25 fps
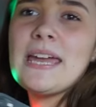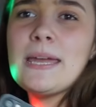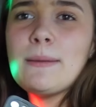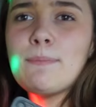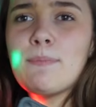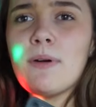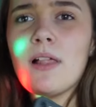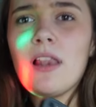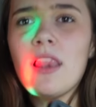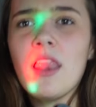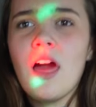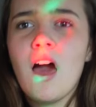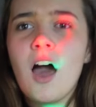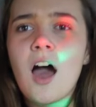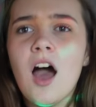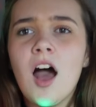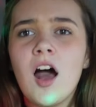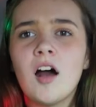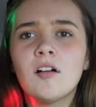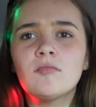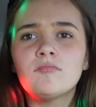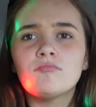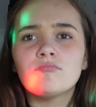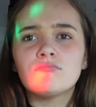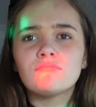People
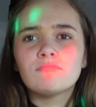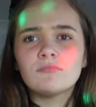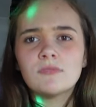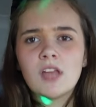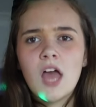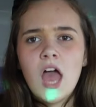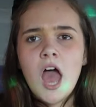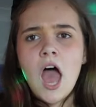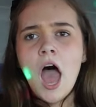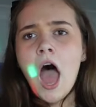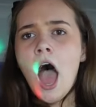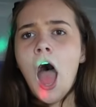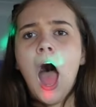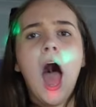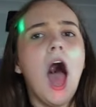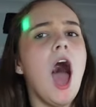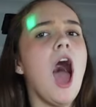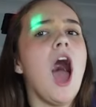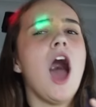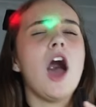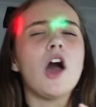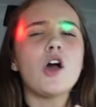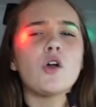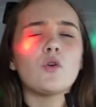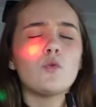are.
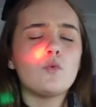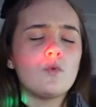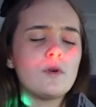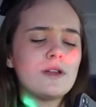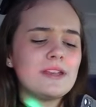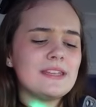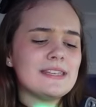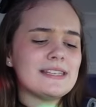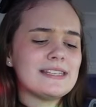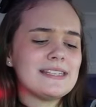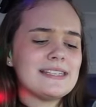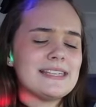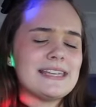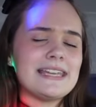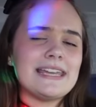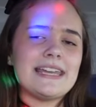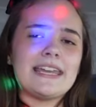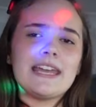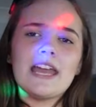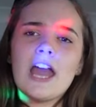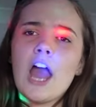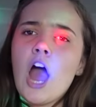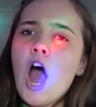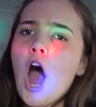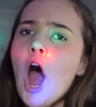I wanna
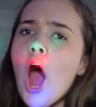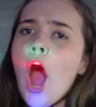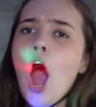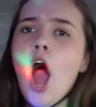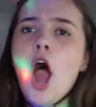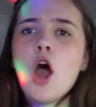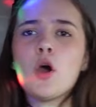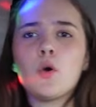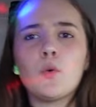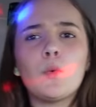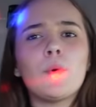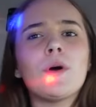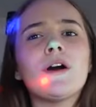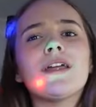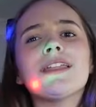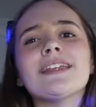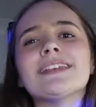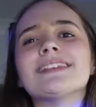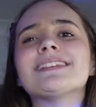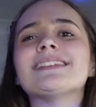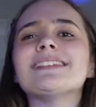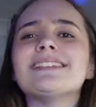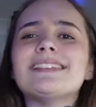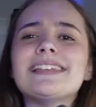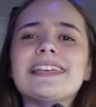see. I
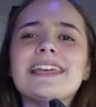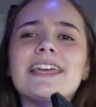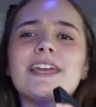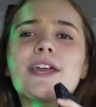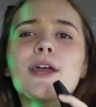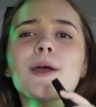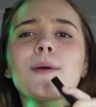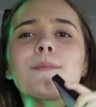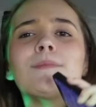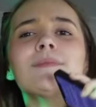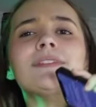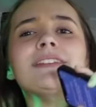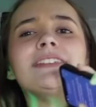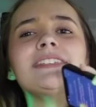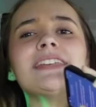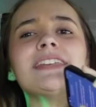wanna see I'm